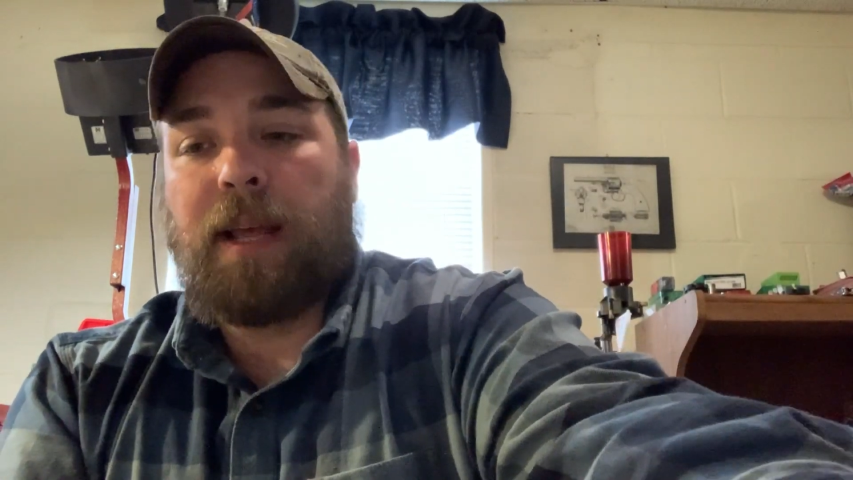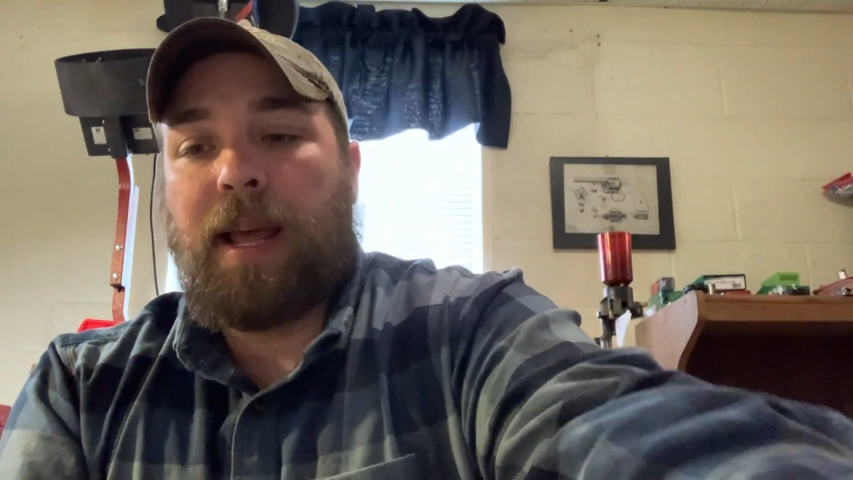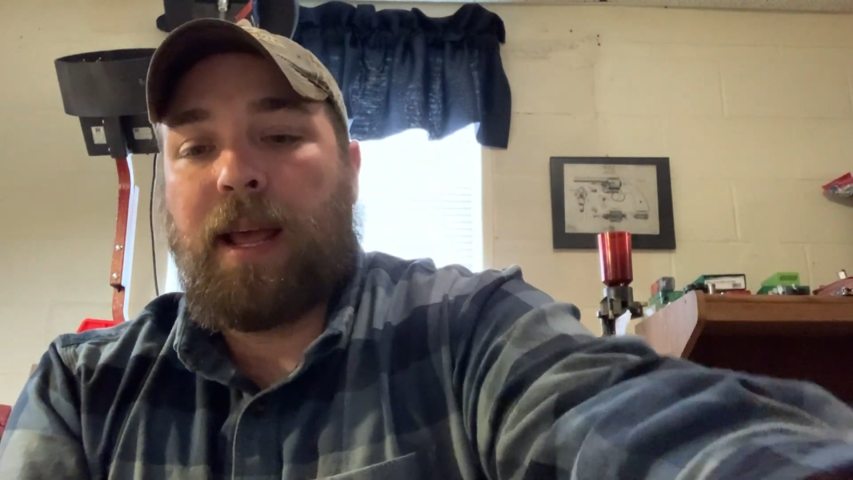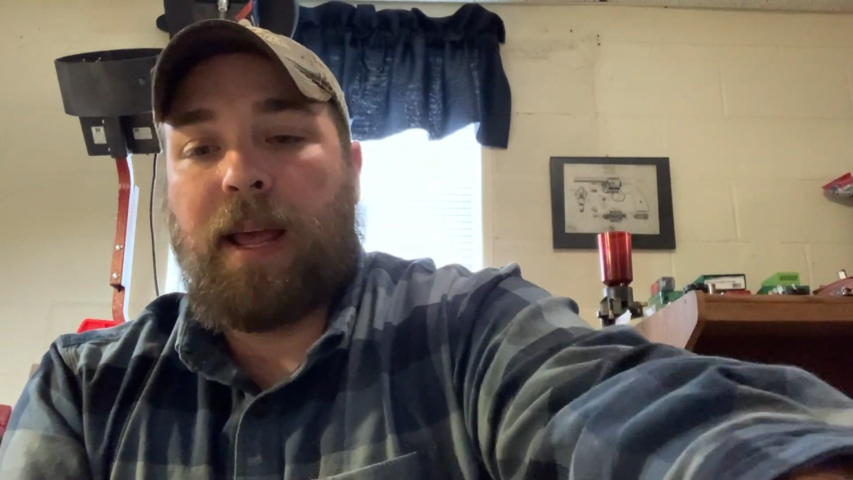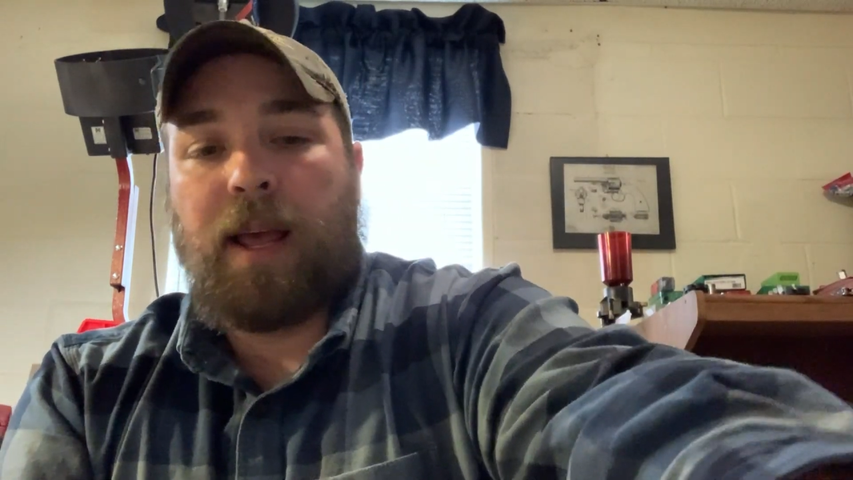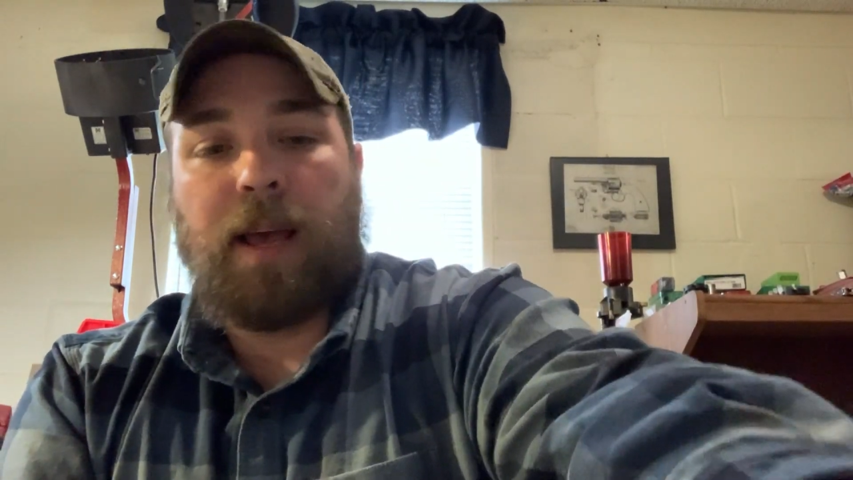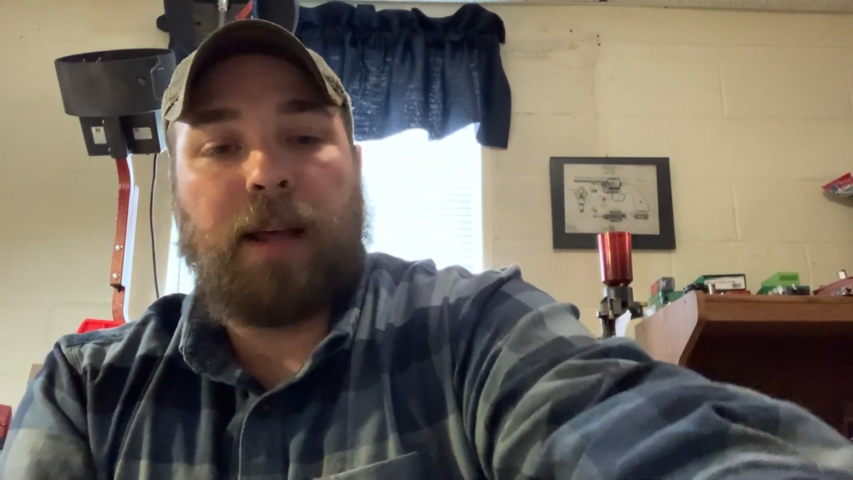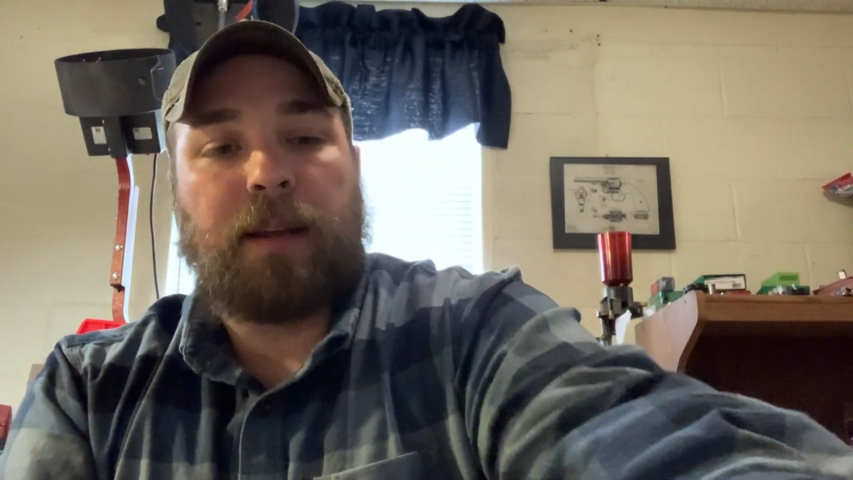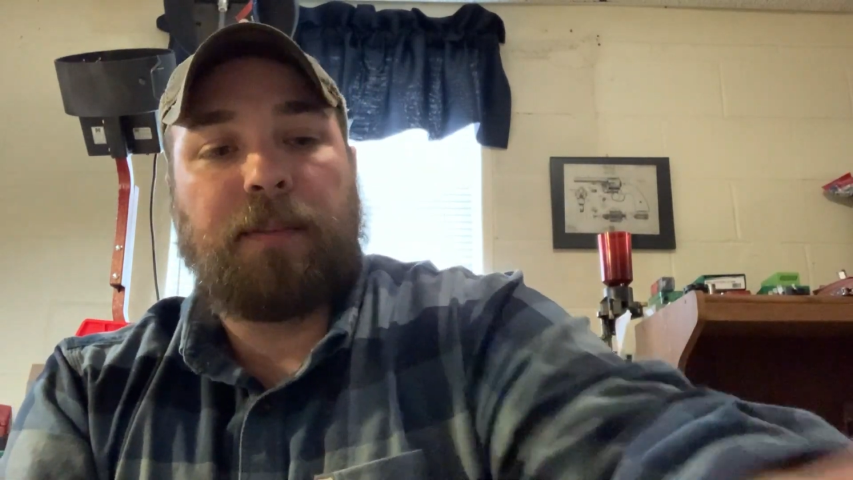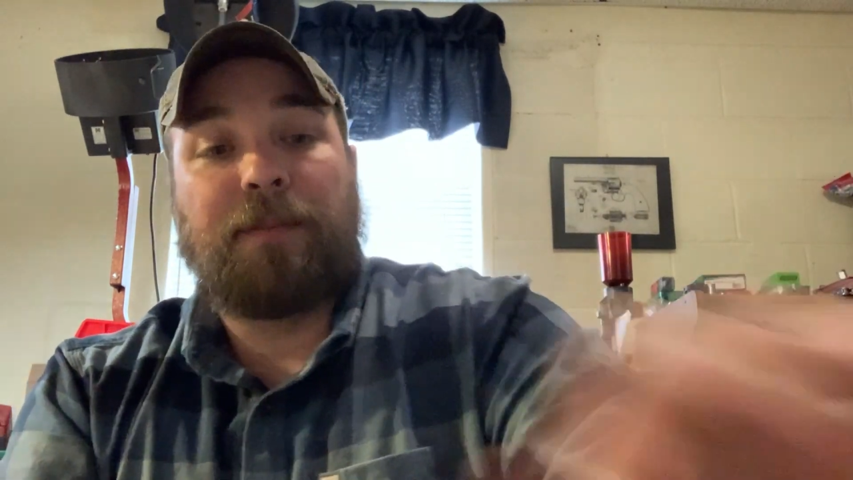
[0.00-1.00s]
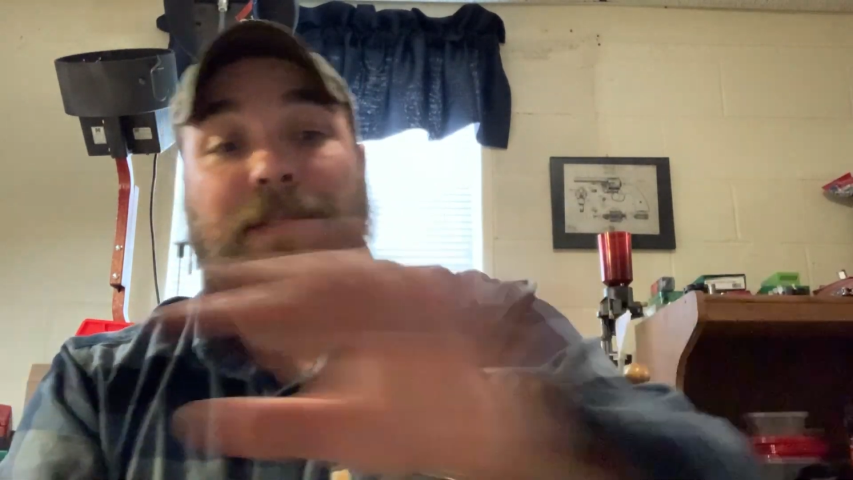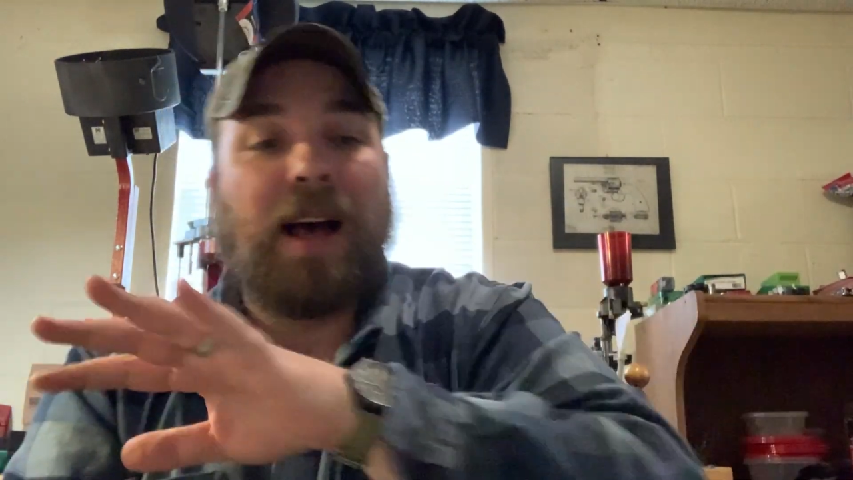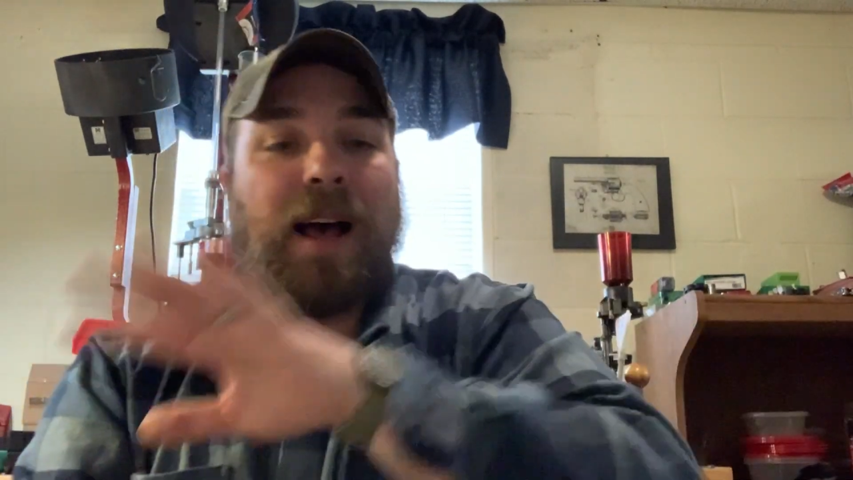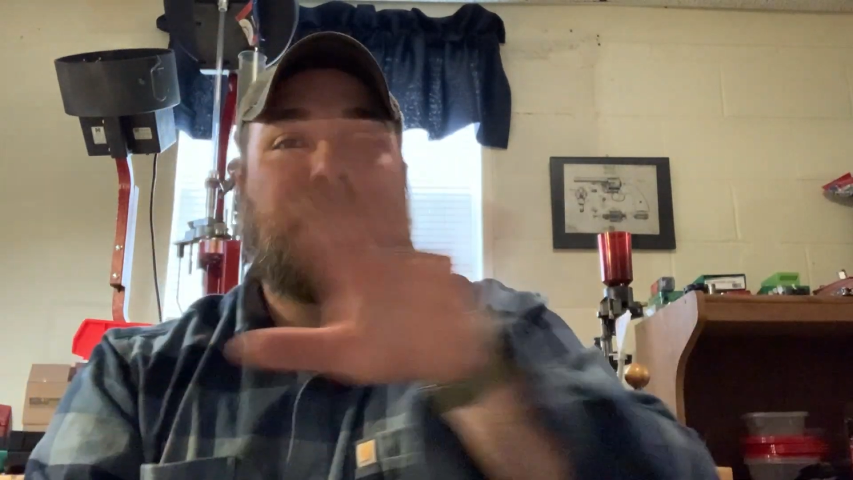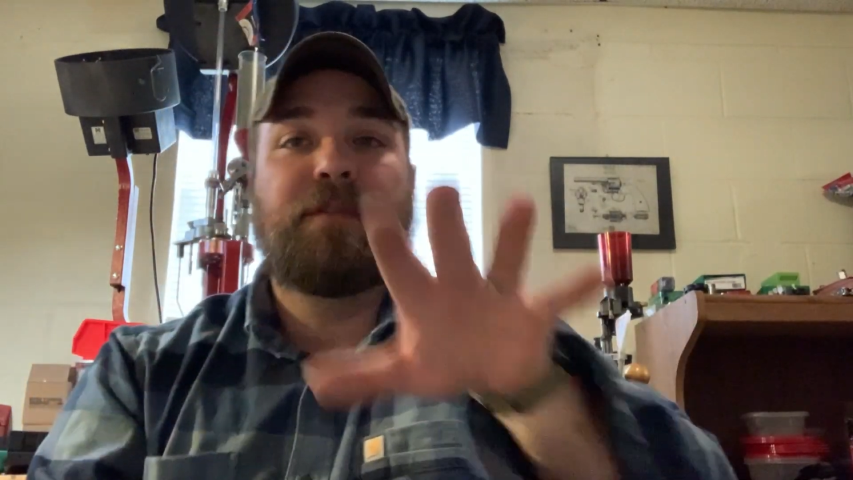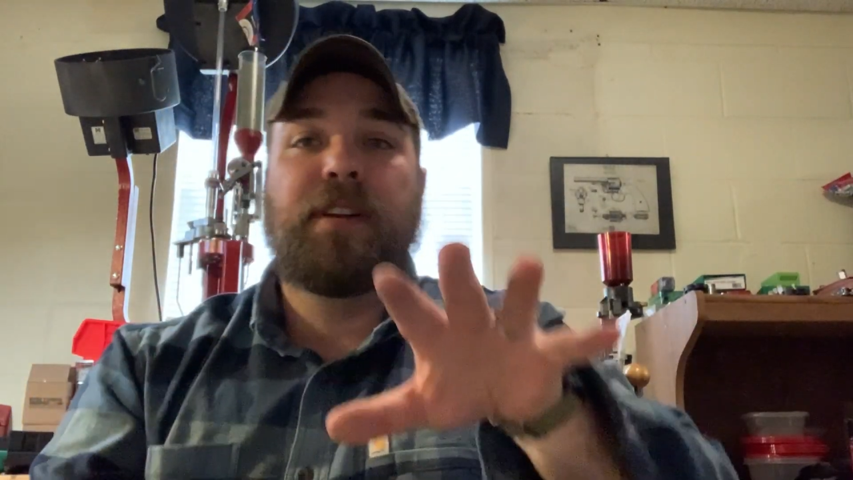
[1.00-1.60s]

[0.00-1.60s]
at 5